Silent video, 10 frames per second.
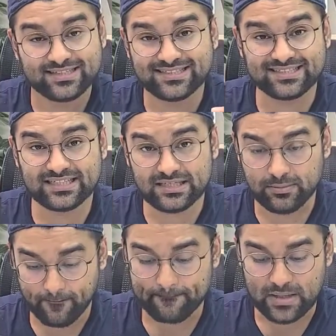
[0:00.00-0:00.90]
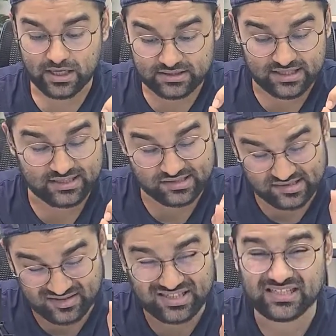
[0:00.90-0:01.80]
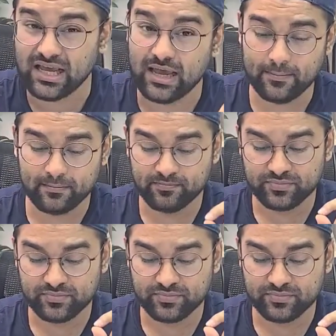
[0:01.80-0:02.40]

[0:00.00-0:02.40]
T that is TM